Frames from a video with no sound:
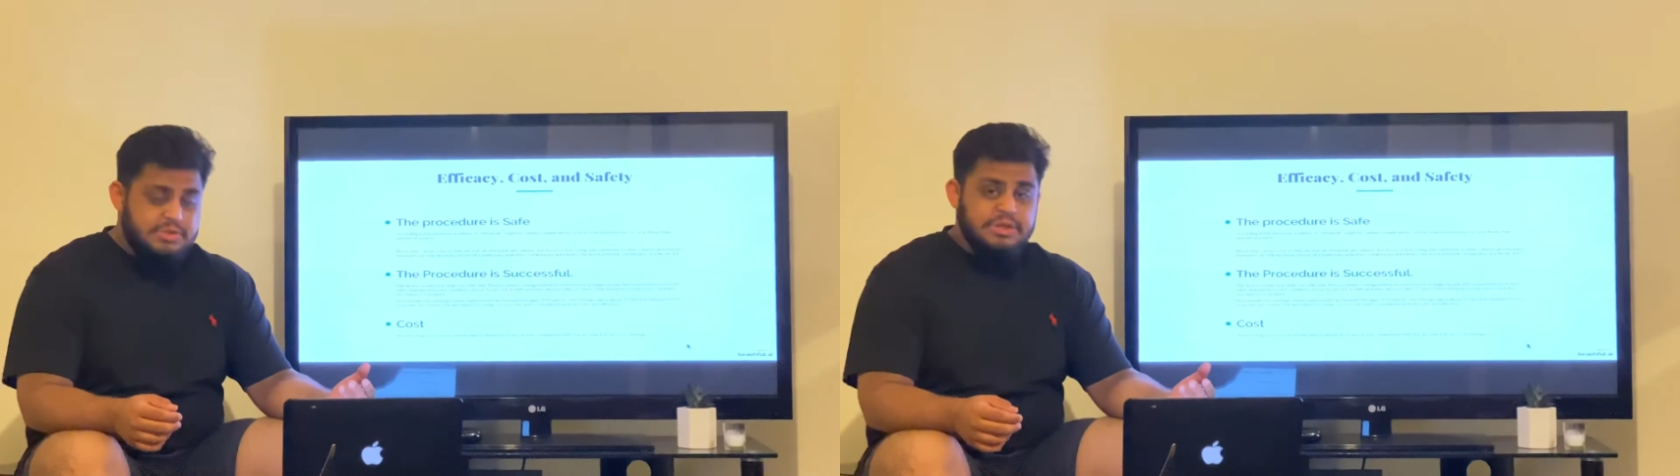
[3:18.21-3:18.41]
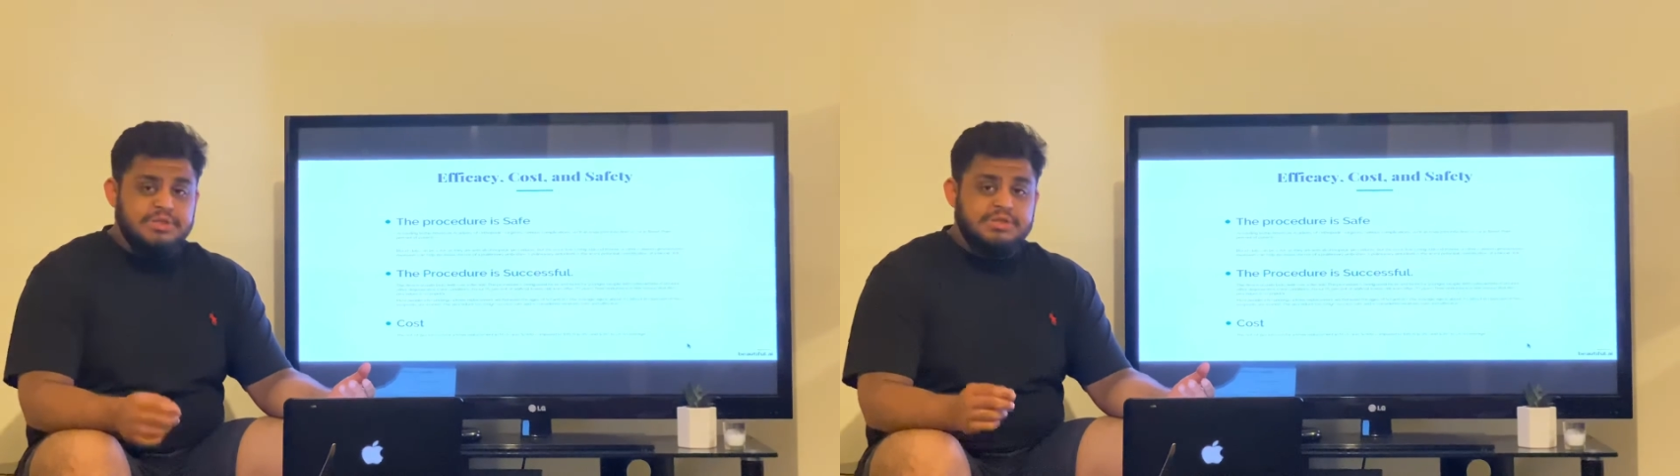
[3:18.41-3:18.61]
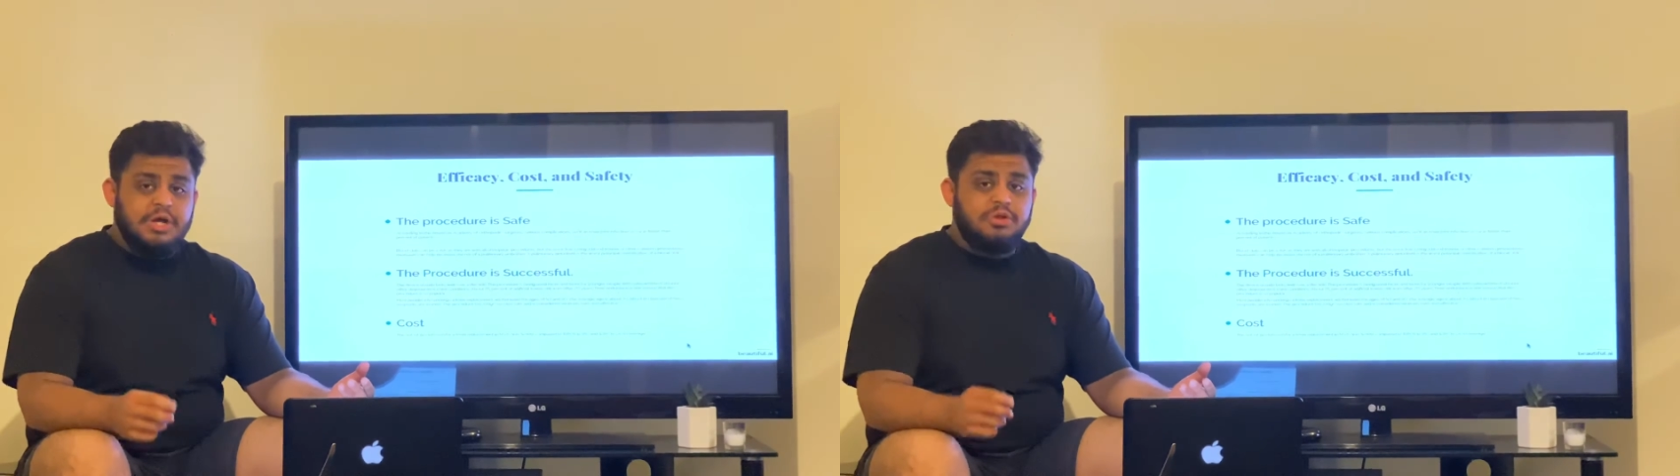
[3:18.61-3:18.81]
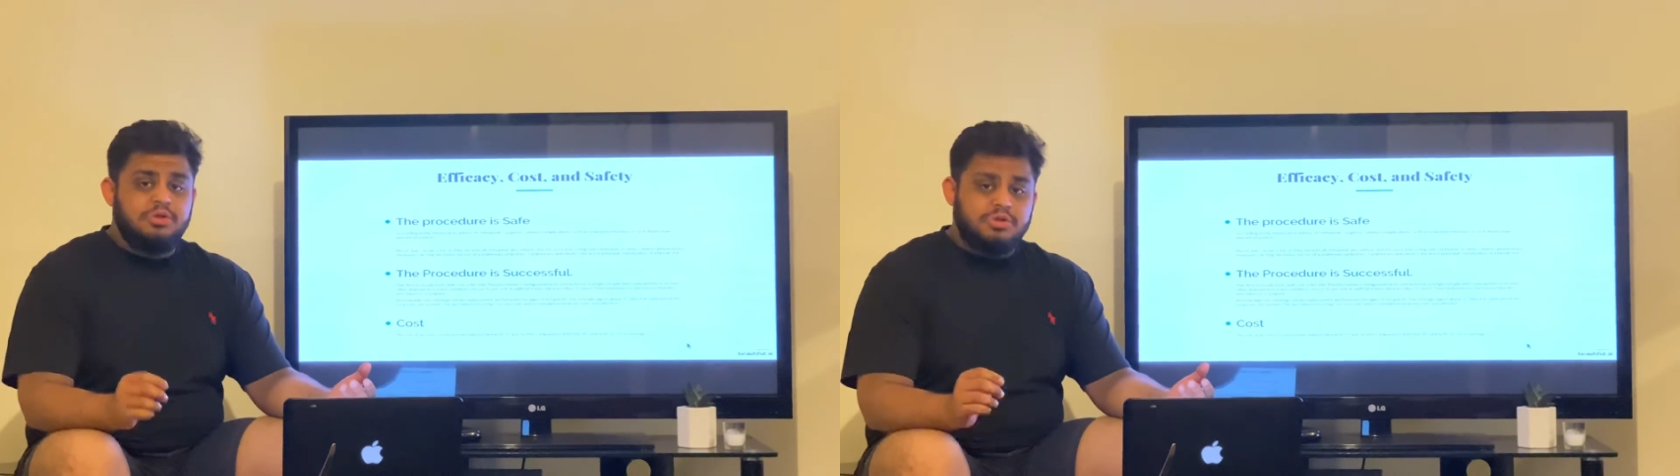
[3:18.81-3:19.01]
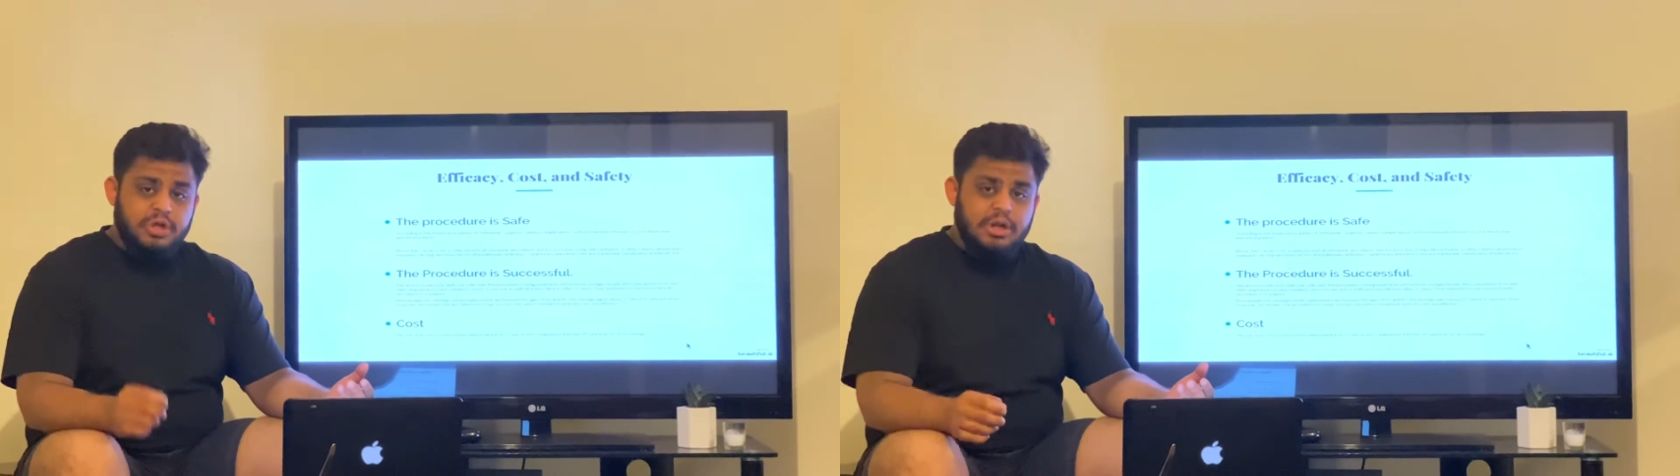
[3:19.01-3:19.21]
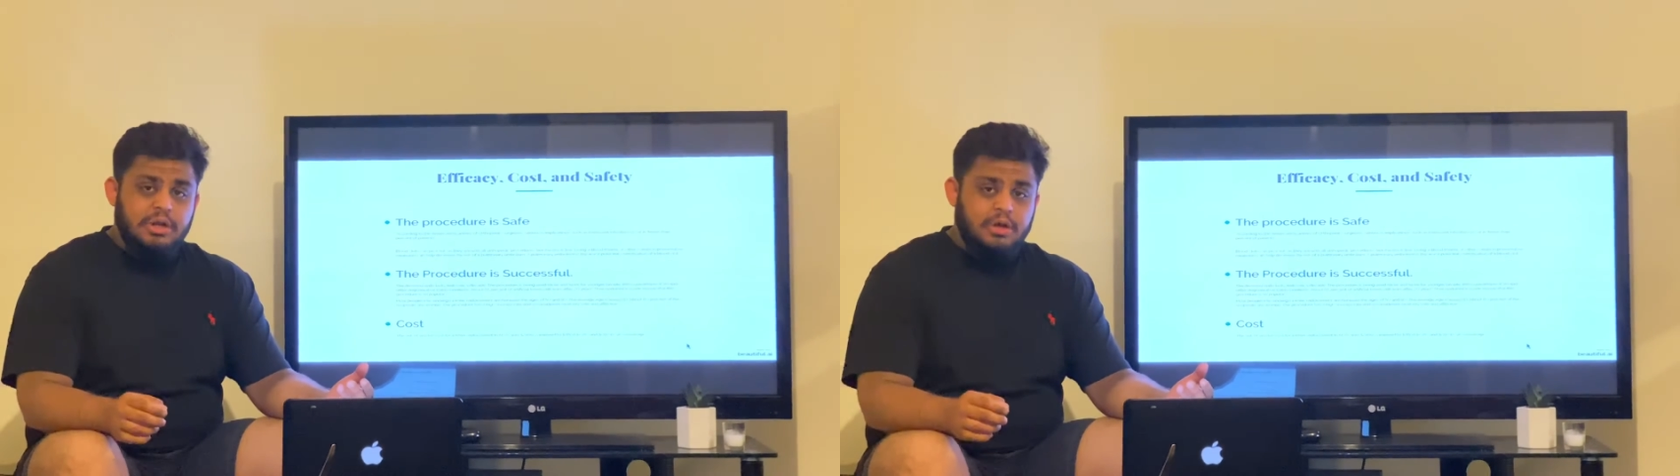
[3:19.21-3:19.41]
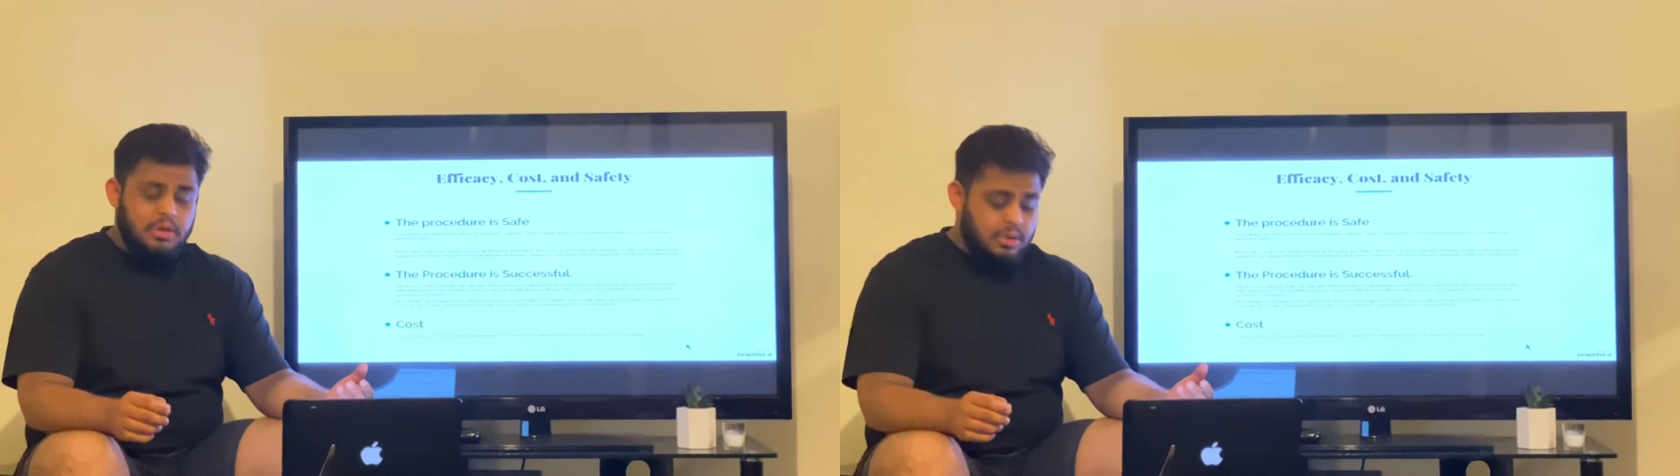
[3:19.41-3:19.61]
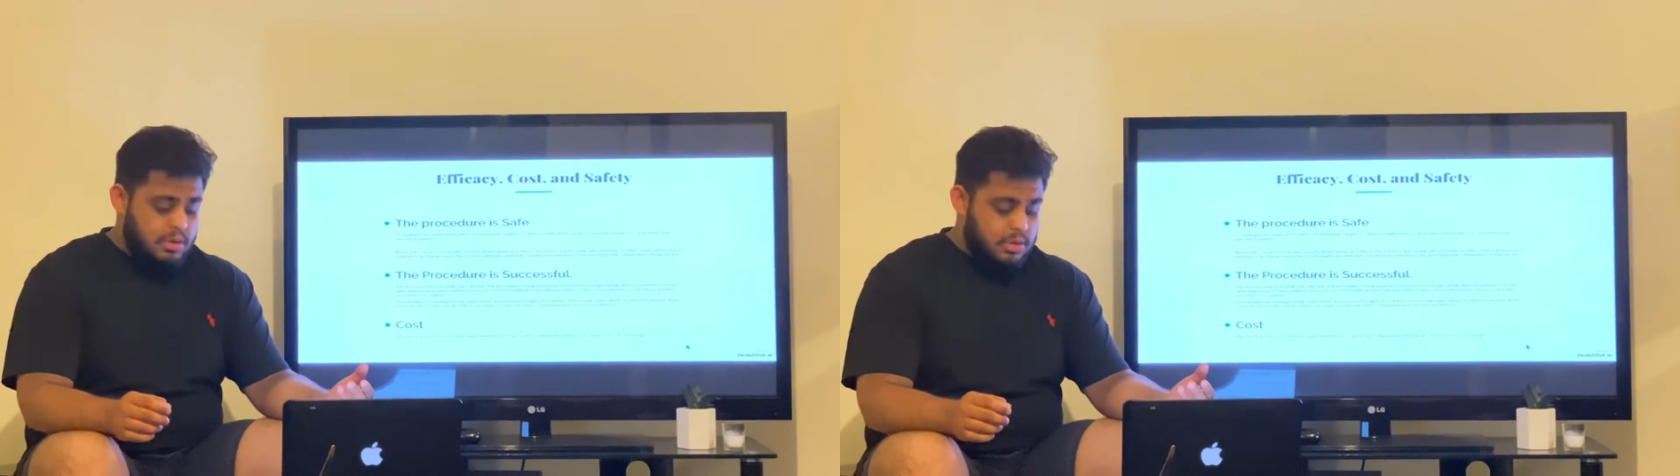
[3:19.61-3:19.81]
in South Australia
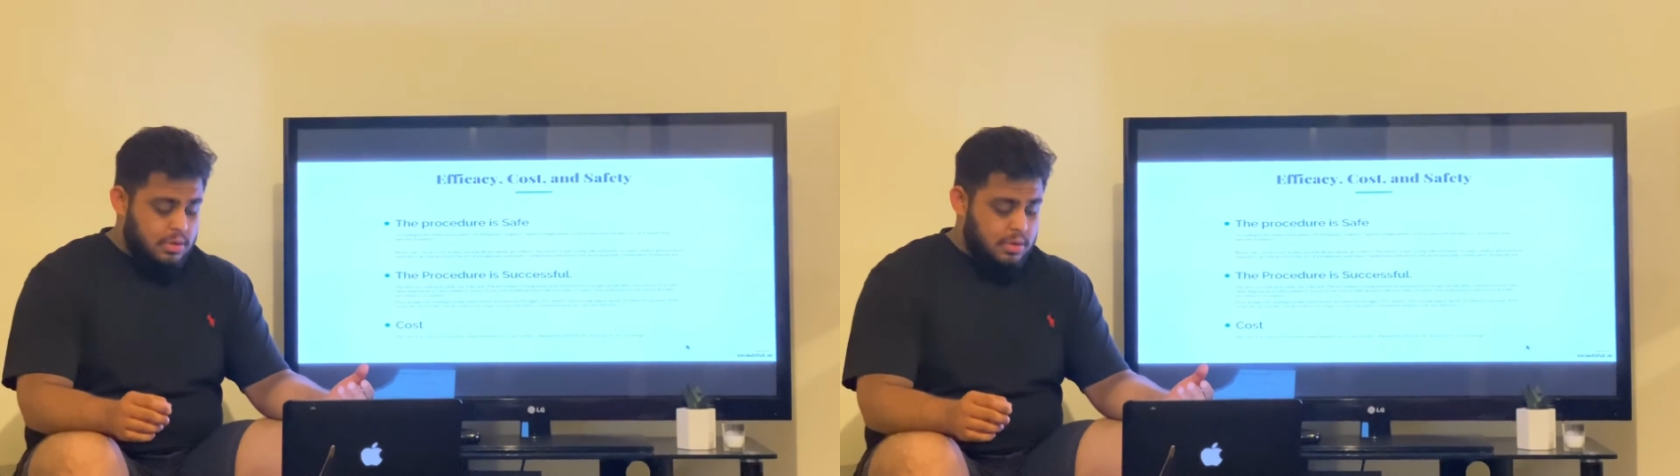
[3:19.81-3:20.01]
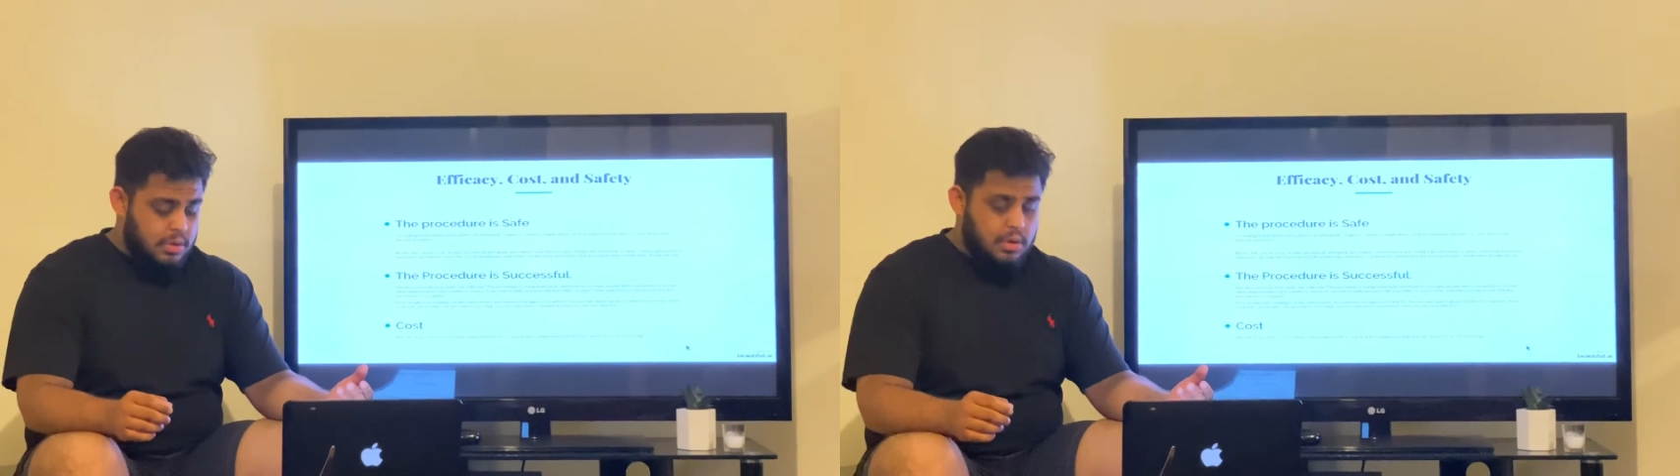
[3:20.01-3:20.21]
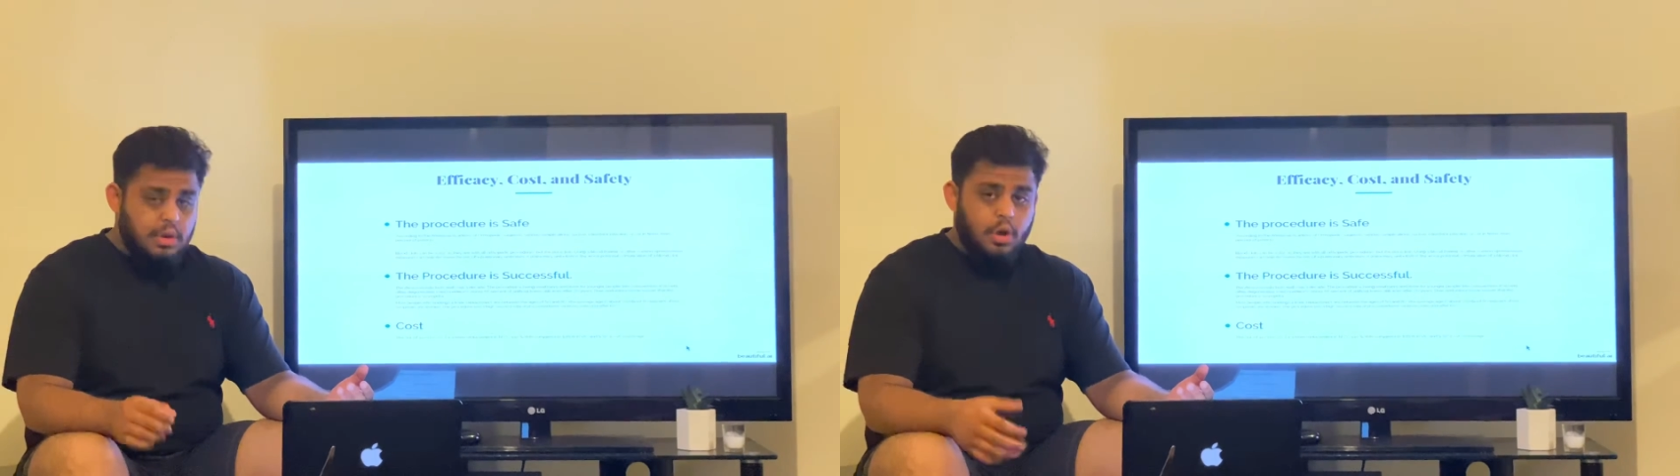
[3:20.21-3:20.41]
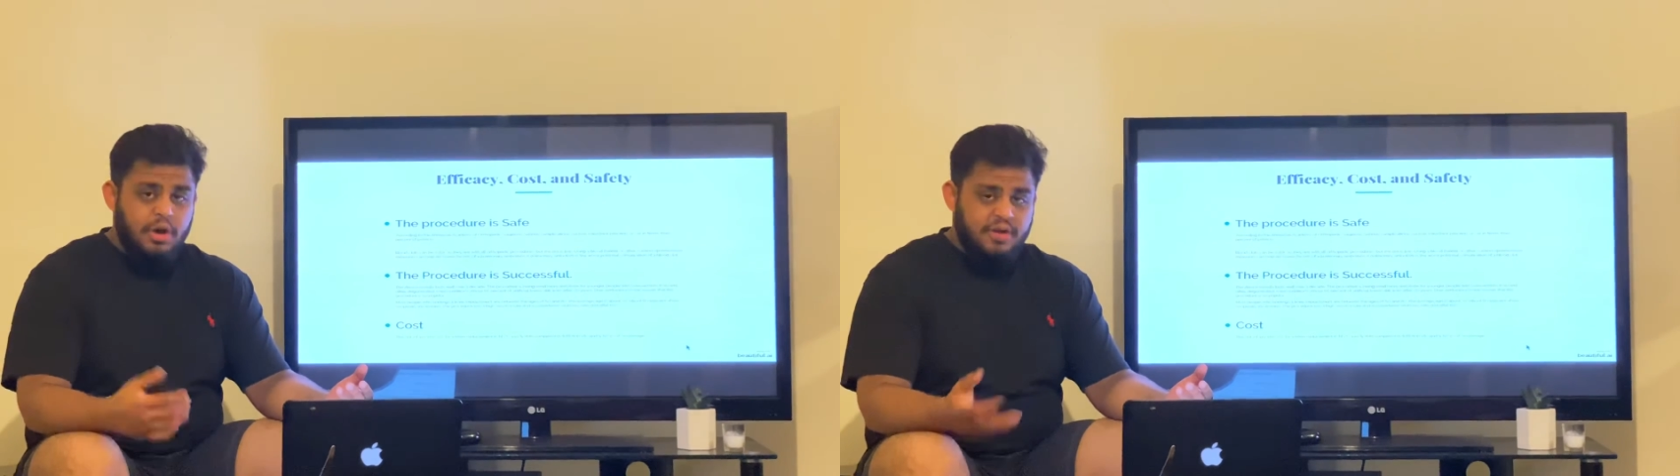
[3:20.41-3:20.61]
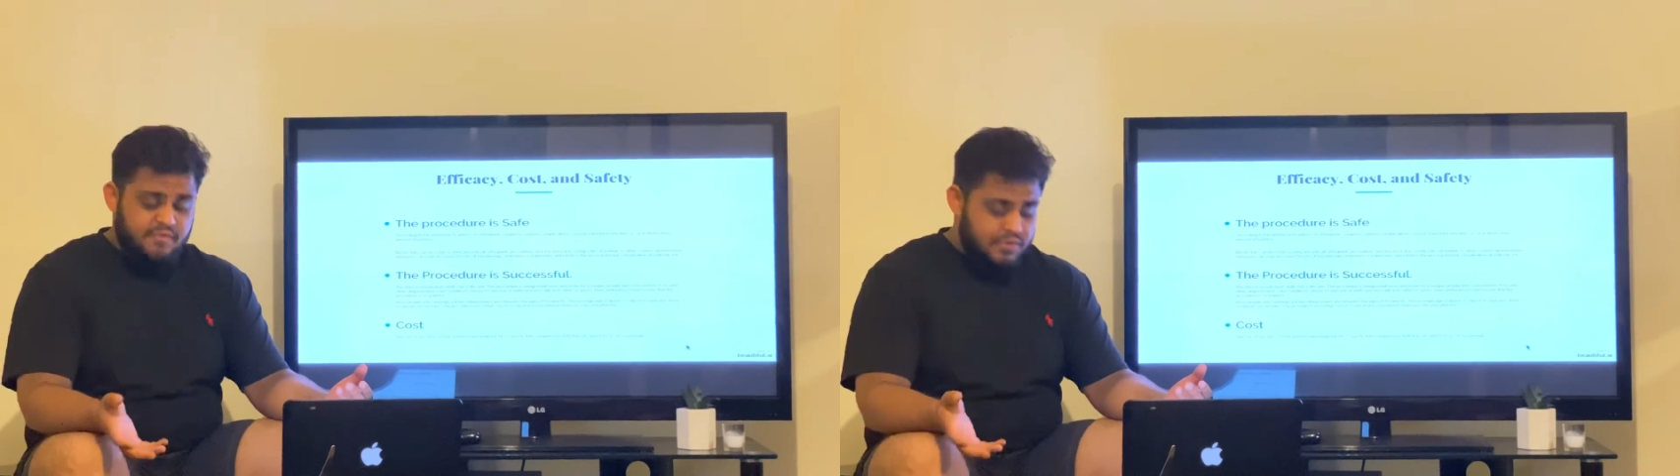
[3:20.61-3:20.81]
on average.